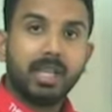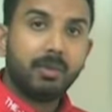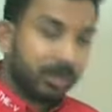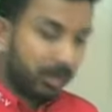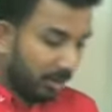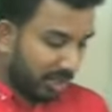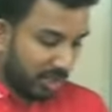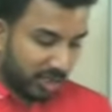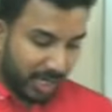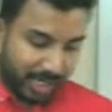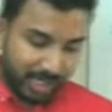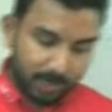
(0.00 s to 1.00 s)
Even though his
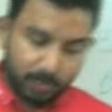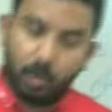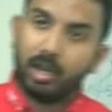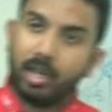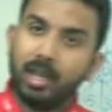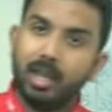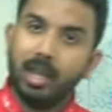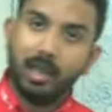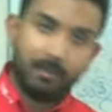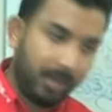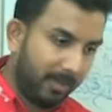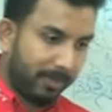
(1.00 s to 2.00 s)
check is smaller,
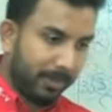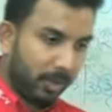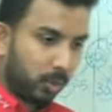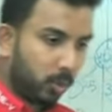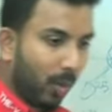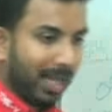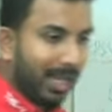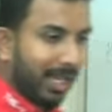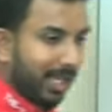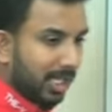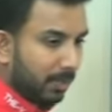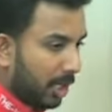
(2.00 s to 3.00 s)
maybe because one
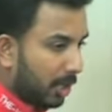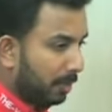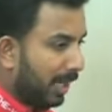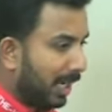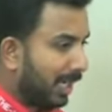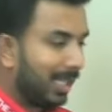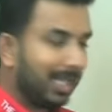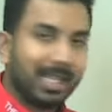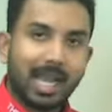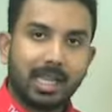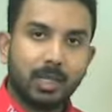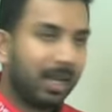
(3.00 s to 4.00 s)
leg is much bigger than
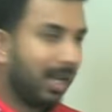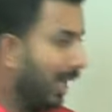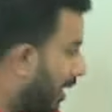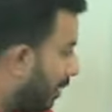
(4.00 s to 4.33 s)
the other one,